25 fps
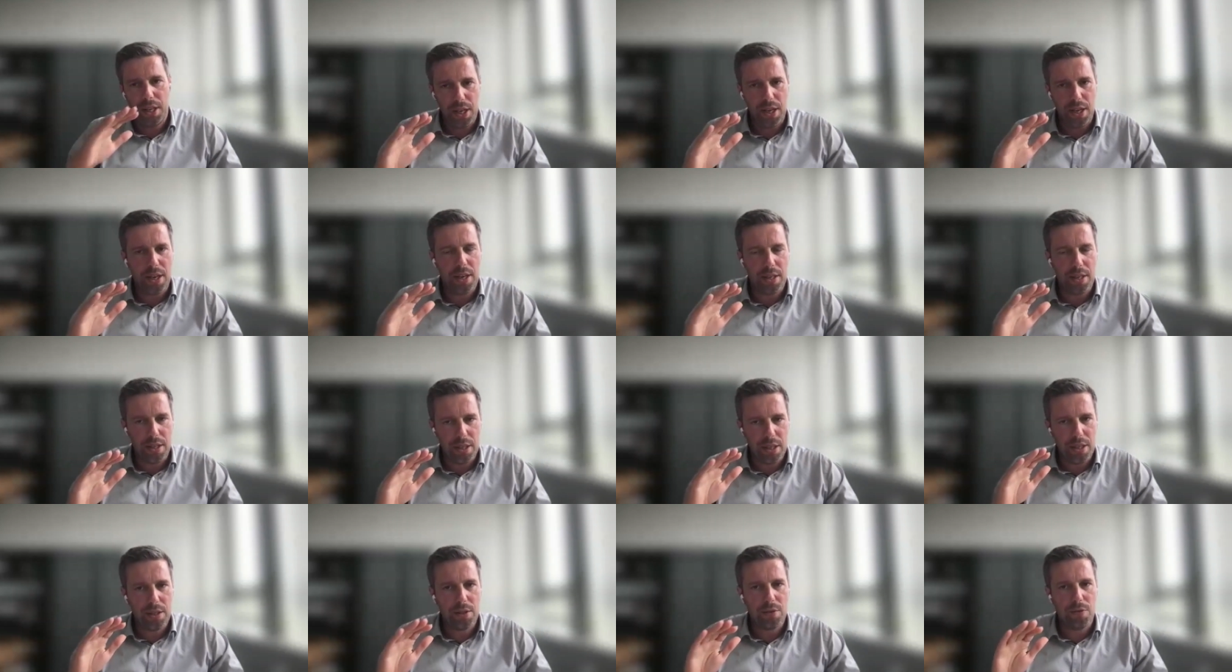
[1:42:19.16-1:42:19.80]

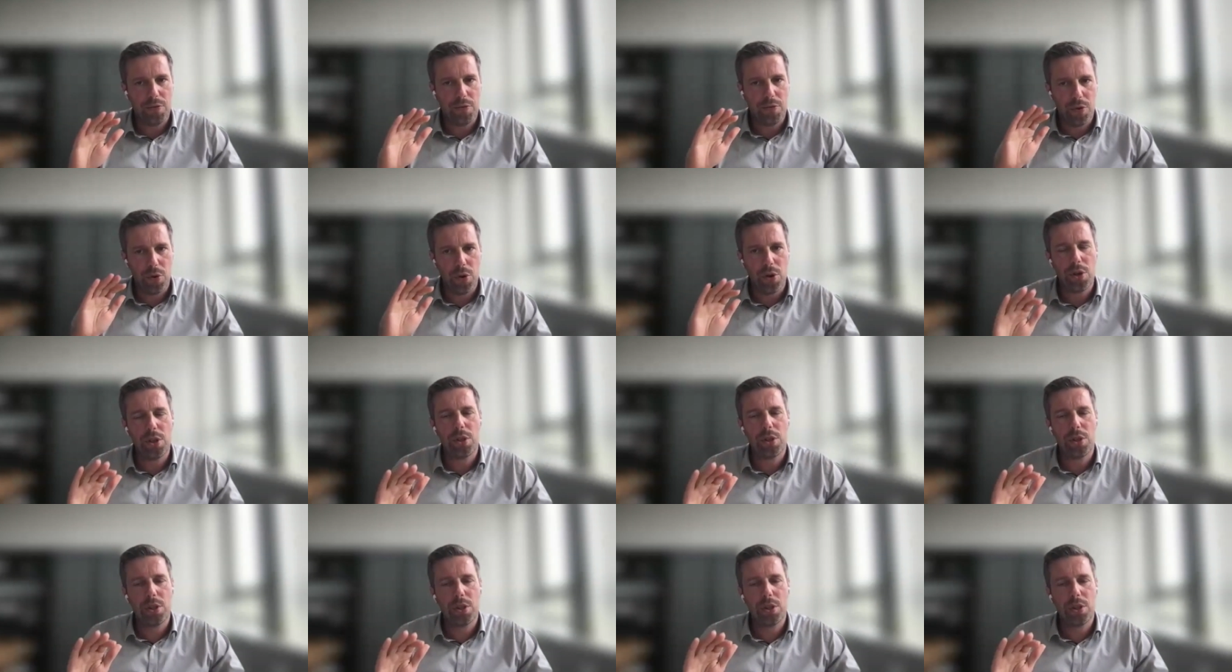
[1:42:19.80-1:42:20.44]
indeed
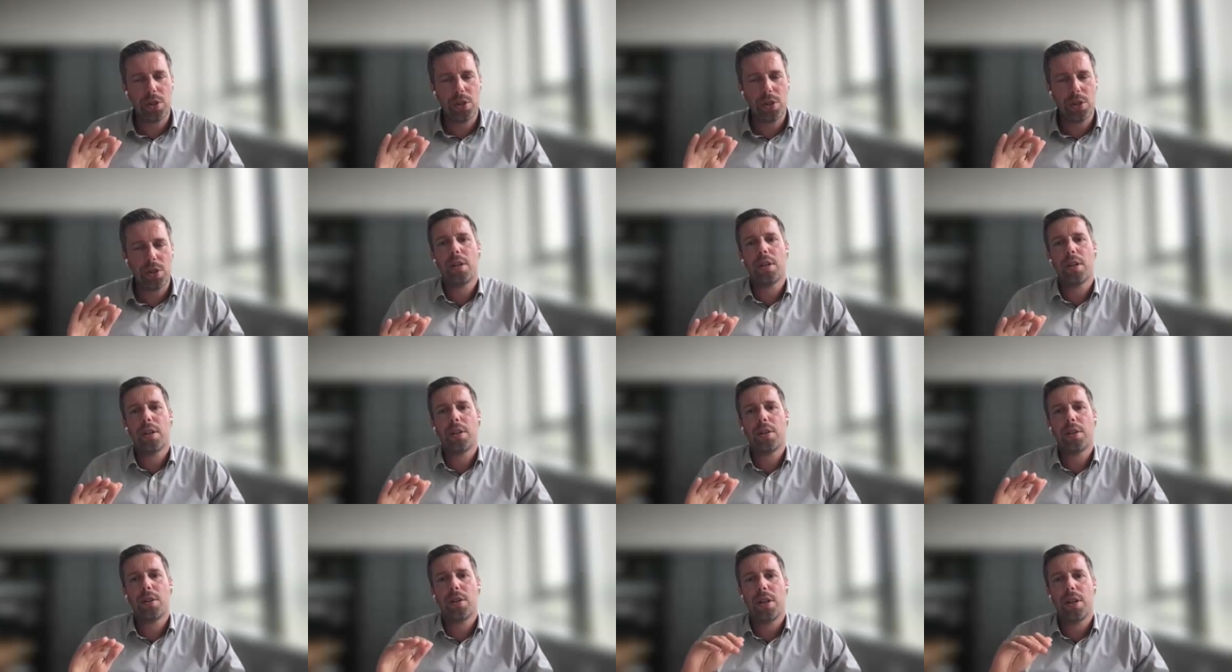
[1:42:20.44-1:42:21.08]
first
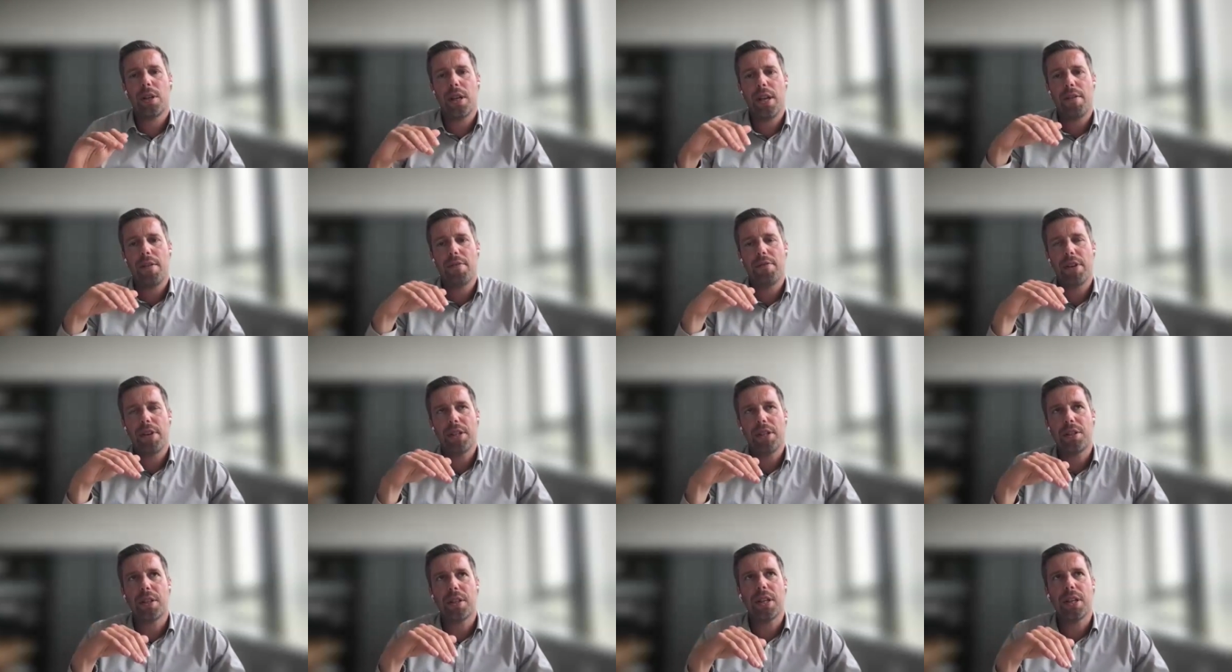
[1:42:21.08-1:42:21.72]

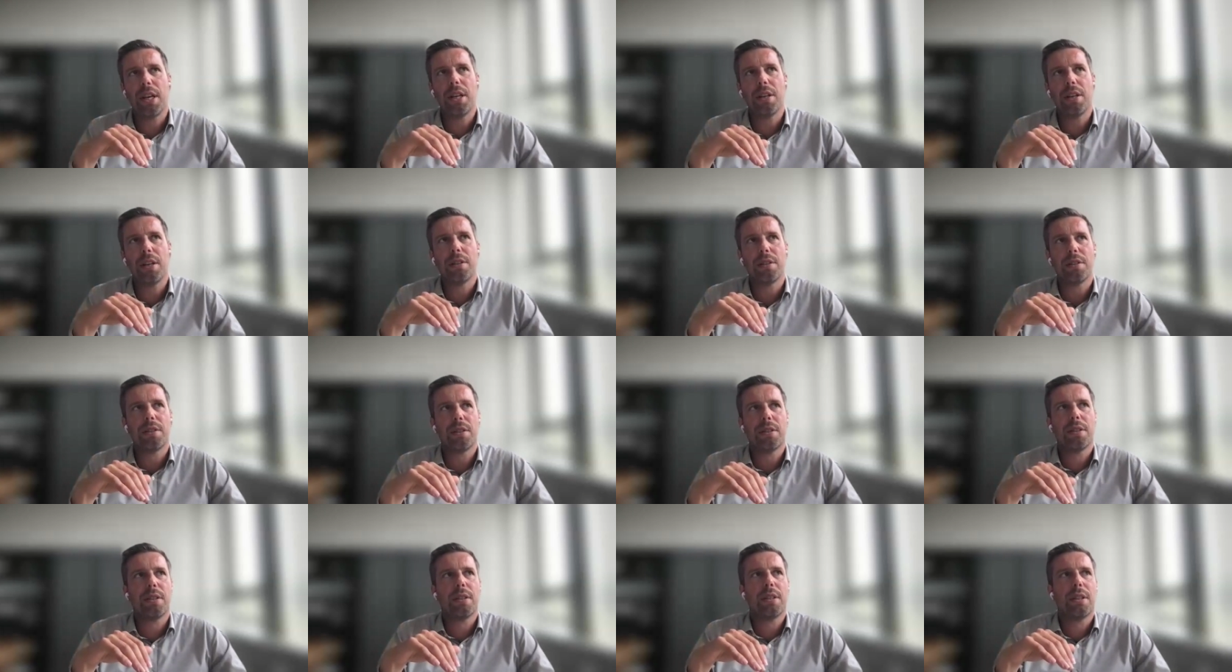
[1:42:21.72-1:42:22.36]

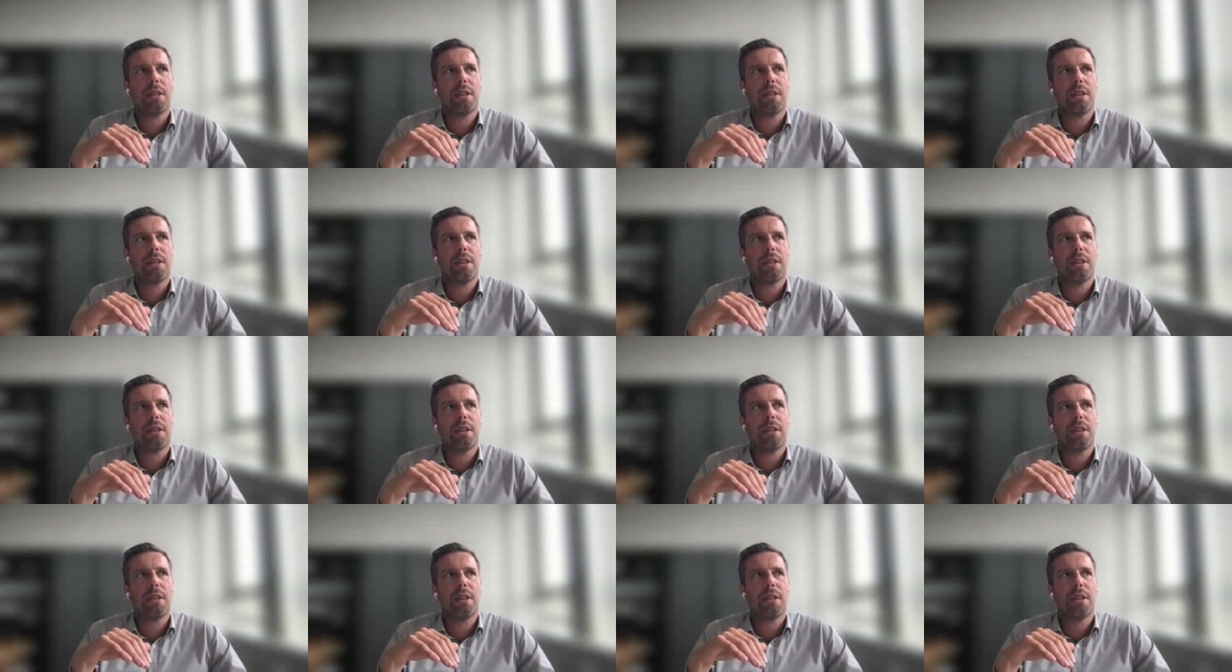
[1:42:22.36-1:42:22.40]
investigated